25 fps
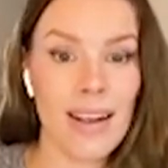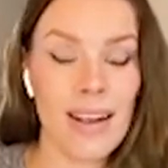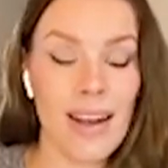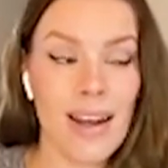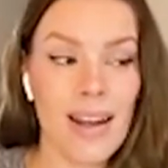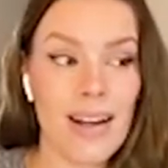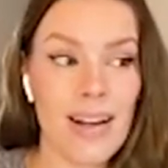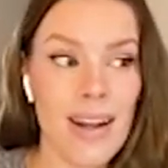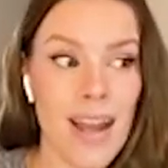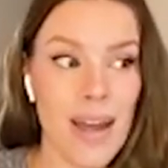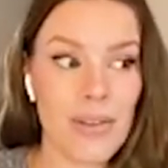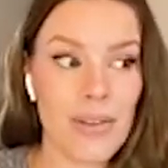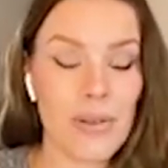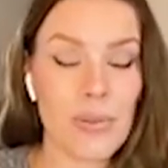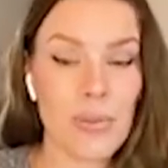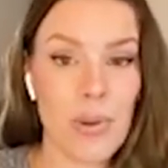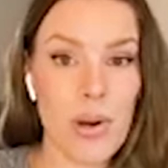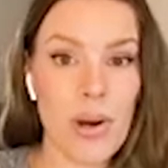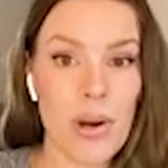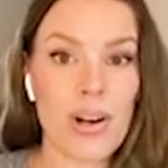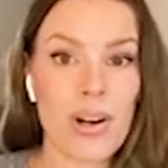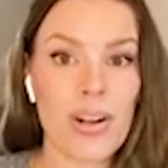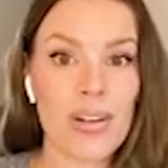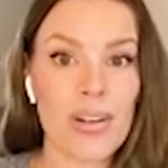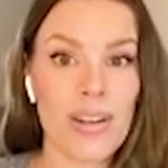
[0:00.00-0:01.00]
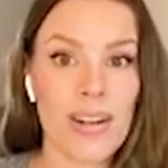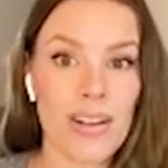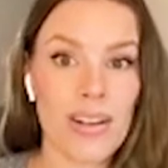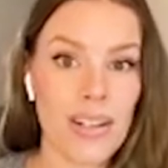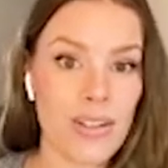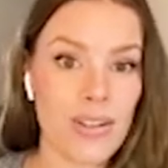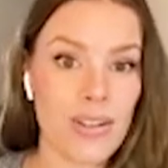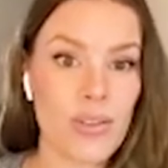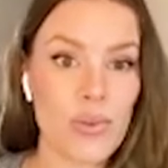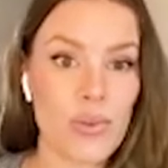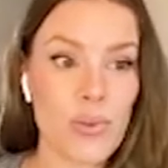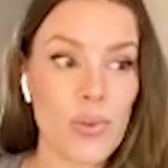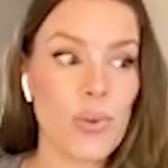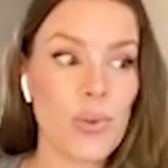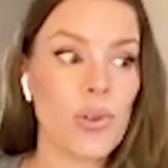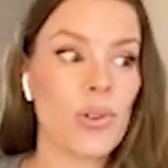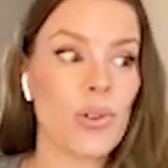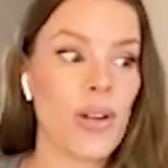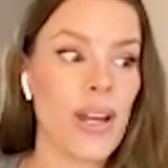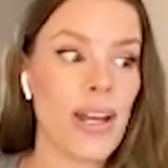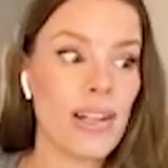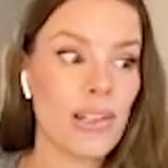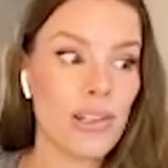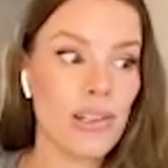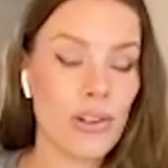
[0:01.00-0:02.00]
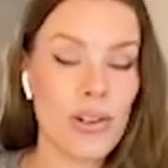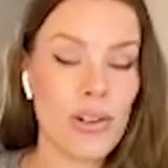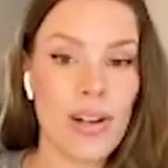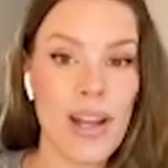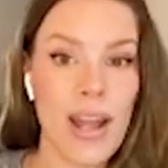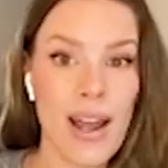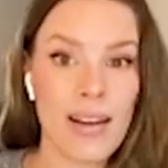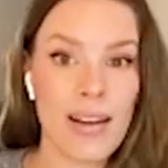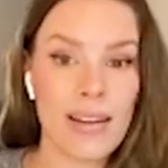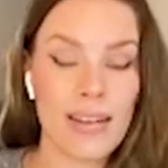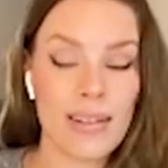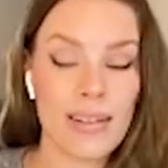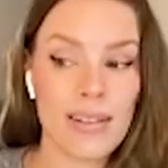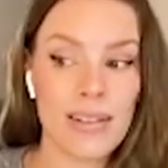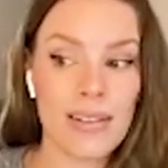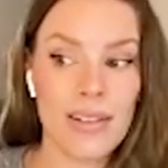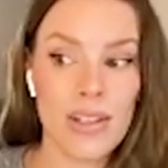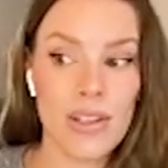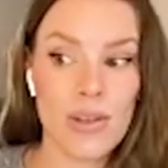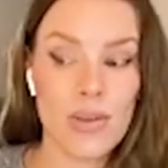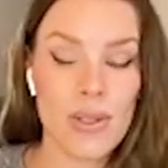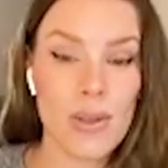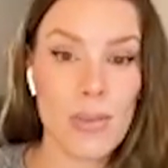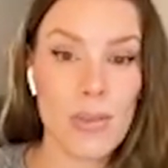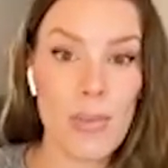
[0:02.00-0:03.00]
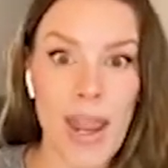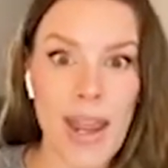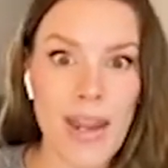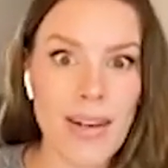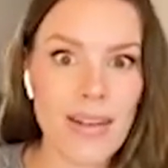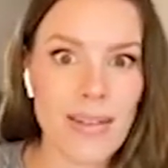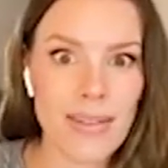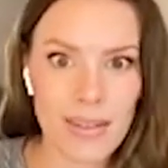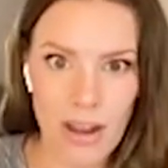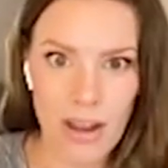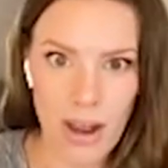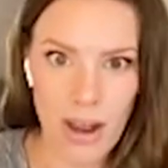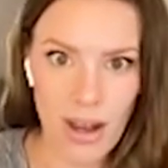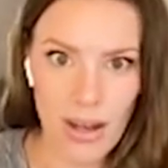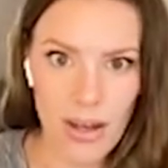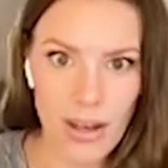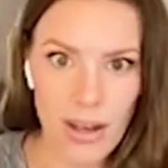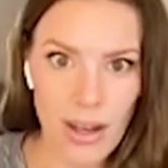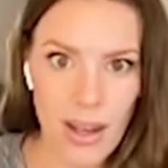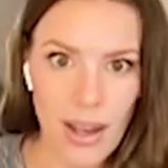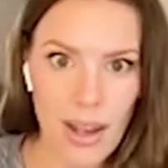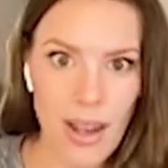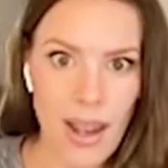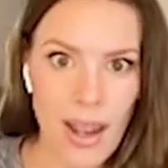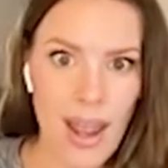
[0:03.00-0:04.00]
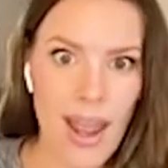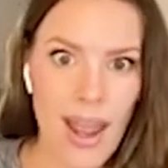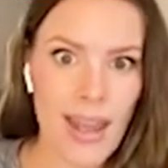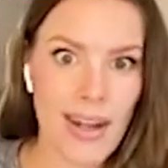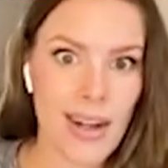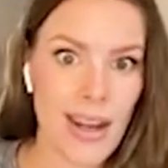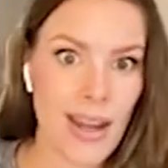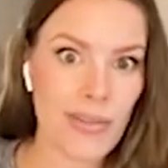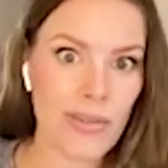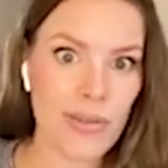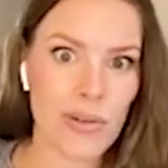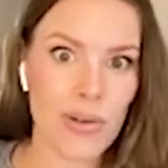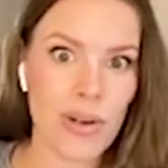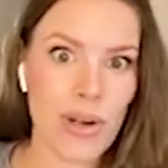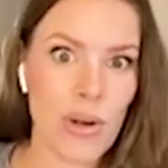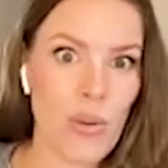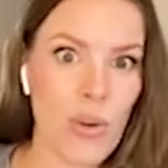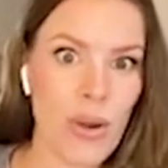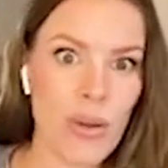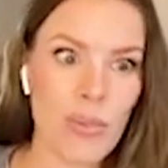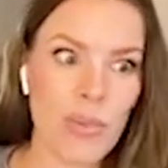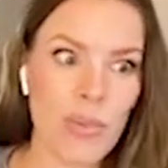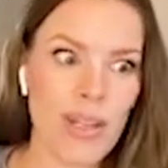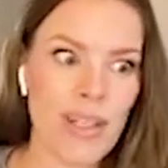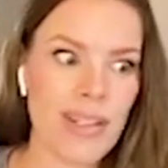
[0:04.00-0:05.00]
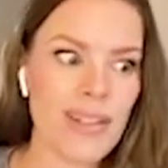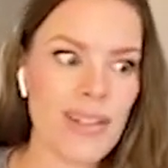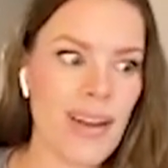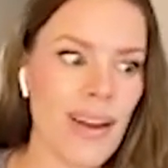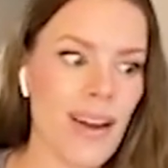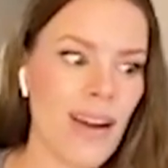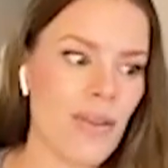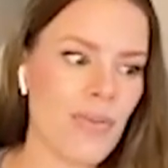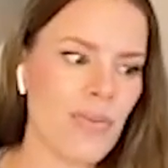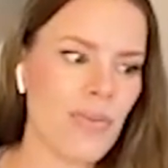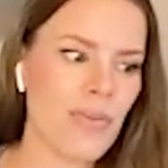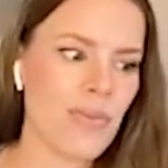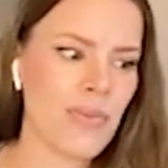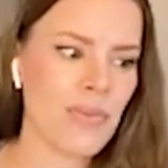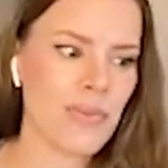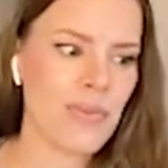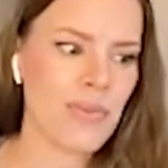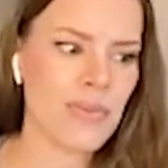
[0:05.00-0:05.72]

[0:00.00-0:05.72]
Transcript: another part uh, in school and learn how to use a bandsaw and other equipment, um, mm-hmm.